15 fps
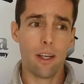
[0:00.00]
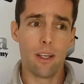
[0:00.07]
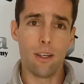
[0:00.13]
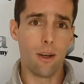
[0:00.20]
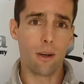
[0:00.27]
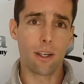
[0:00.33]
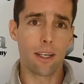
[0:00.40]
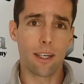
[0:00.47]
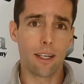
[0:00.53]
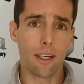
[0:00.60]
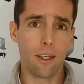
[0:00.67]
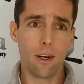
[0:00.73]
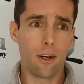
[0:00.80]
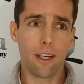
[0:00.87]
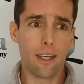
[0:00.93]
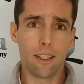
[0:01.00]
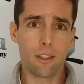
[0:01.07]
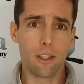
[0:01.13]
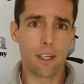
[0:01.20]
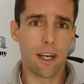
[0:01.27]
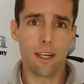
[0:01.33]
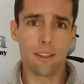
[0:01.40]
you're looking at
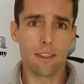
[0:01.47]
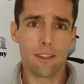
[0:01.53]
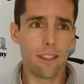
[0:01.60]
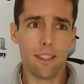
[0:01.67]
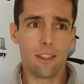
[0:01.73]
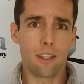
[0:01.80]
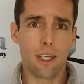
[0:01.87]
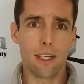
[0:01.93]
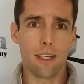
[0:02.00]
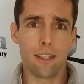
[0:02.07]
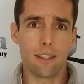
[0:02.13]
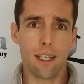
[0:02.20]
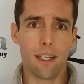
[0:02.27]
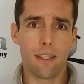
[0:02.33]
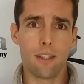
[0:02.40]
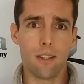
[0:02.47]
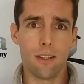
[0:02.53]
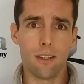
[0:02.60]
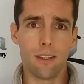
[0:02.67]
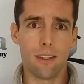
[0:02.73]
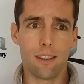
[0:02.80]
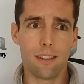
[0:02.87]
your accountant, he's shaking his head at you
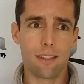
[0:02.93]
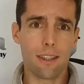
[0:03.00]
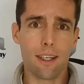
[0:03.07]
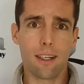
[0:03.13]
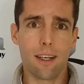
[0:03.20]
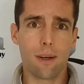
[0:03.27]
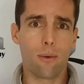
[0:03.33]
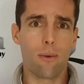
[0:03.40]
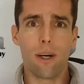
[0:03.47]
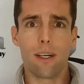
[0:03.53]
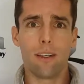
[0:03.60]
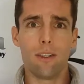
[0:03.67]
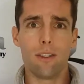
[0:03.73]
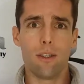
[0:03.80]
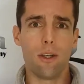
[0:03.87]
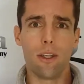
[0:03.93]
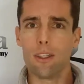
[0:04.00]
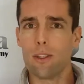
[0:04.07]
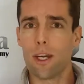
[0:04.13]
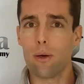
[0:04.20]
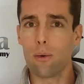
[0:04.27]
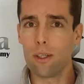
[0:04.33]
and he's saying, like, why didn't you know that
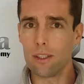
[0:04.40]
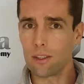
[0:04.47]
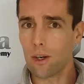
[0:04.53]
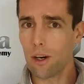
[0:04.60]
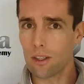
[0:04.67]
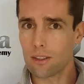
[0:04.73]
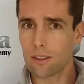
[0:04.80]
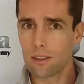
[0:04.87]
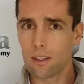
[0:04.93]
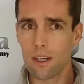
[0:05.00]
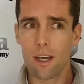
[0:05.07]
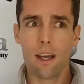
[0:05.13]
you had all these costs?